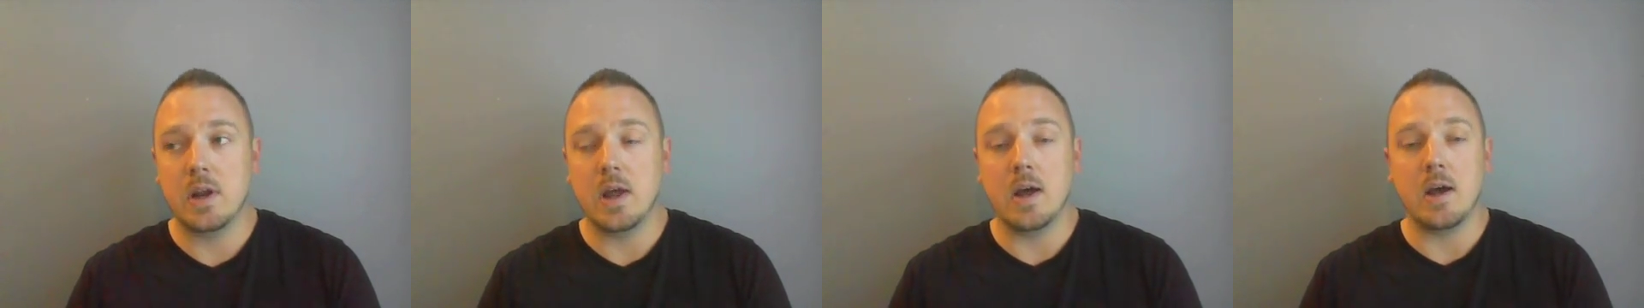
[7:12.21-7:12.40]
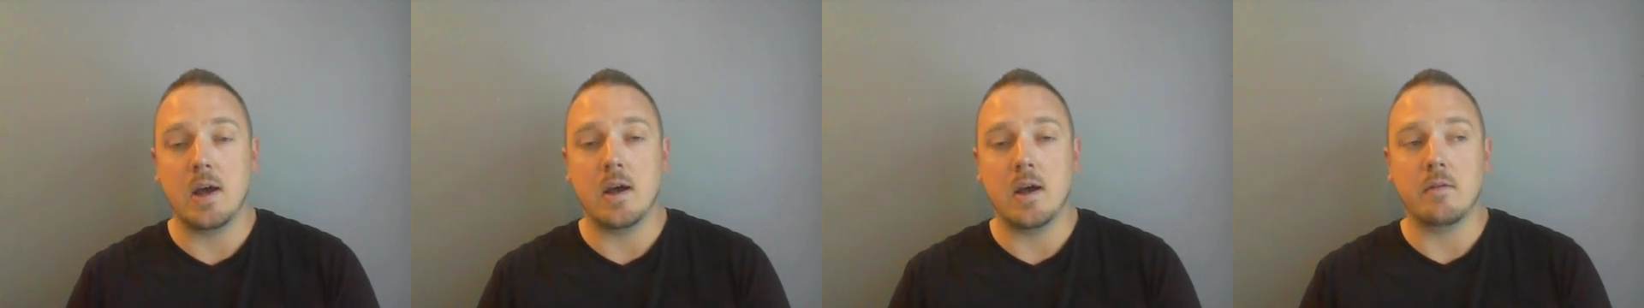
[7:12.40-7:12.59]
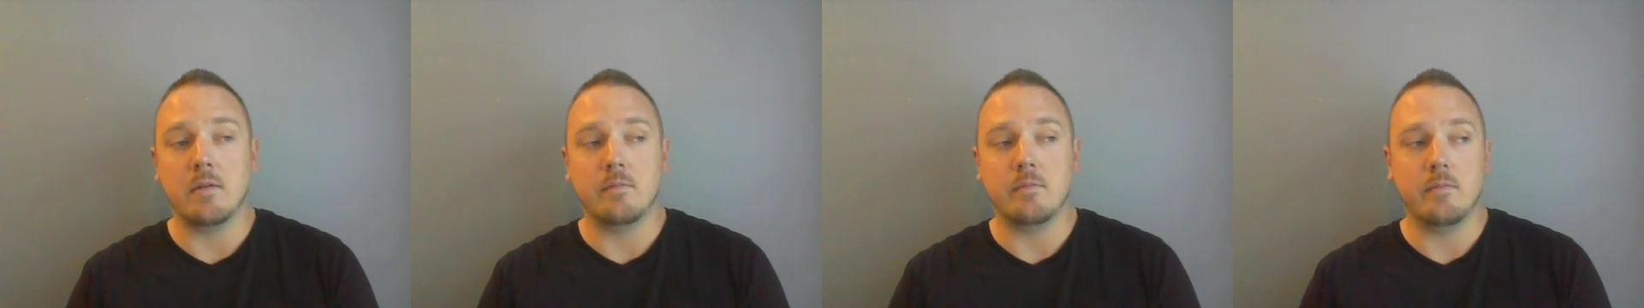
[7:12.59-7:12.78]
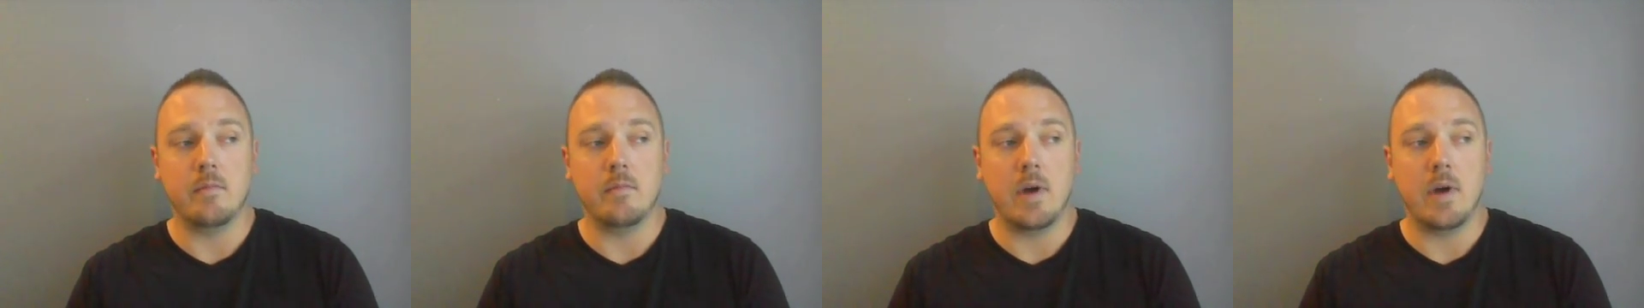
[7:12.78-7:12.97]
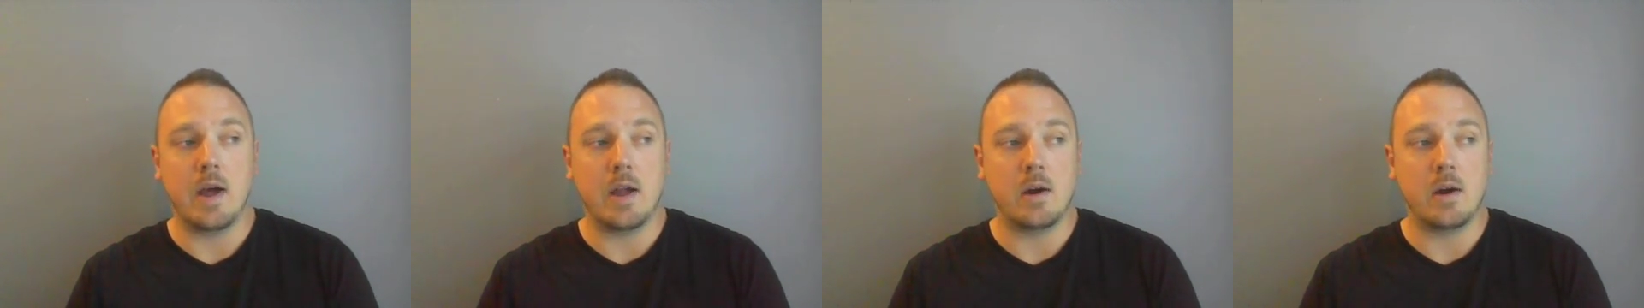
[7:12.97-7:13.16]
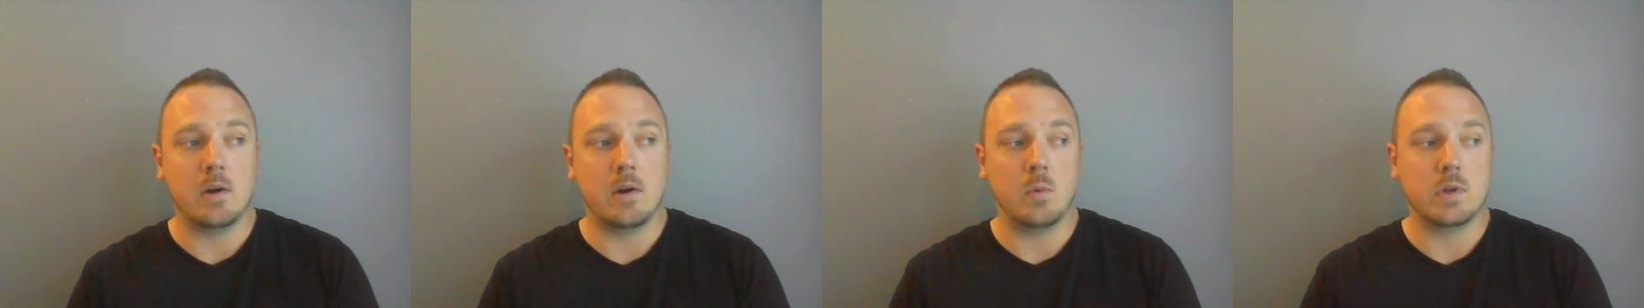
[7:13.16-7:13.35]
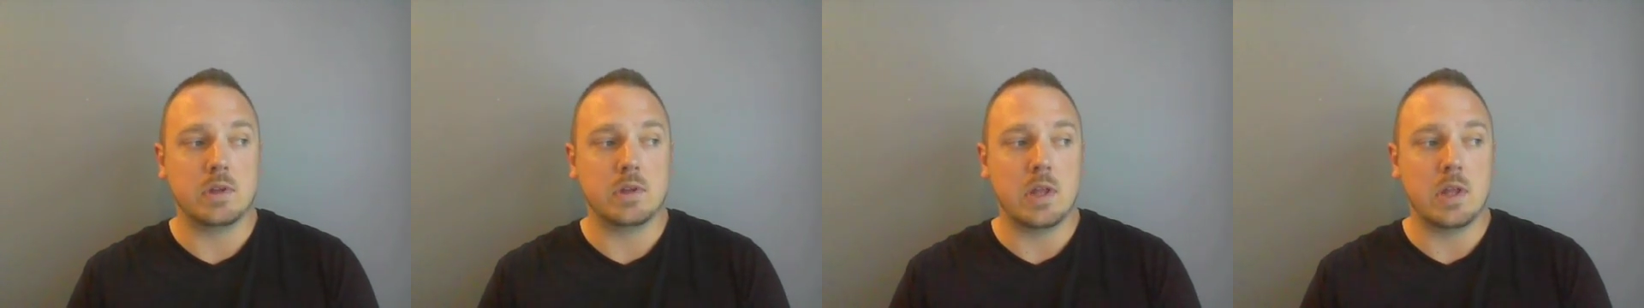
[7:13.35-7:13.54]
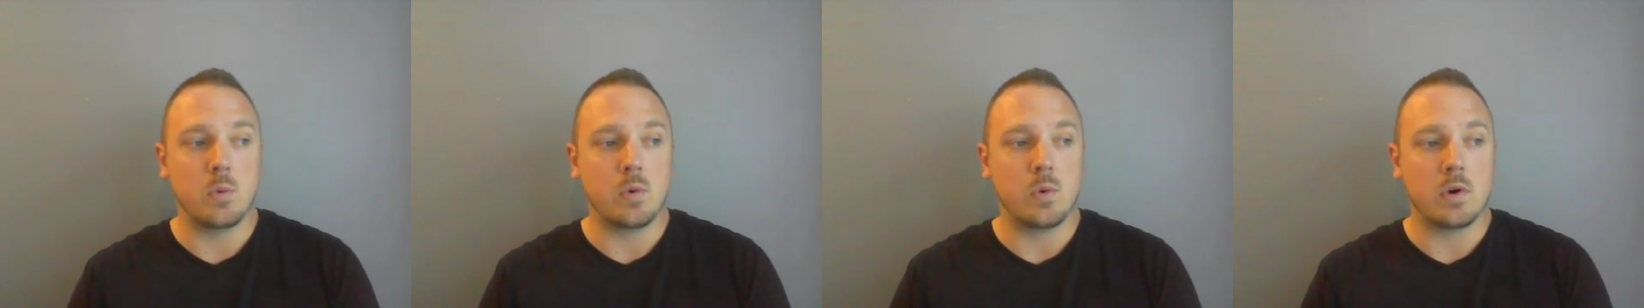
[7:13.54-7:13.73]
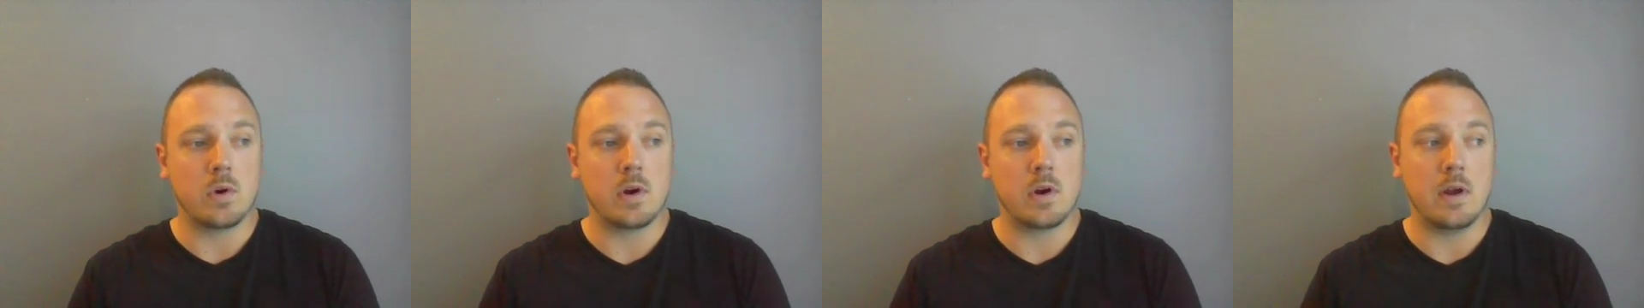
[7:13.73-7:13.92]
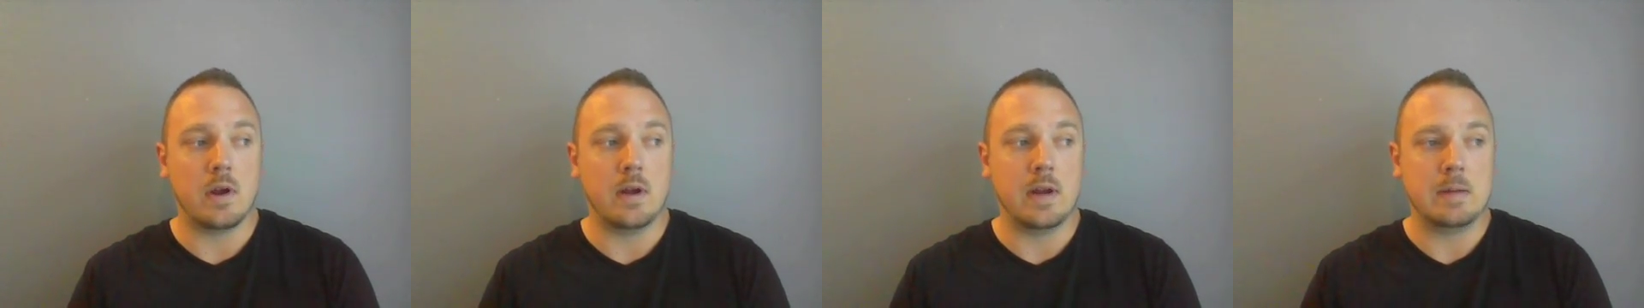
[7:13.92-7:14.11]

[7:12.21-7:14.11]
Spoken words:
I heard what they were.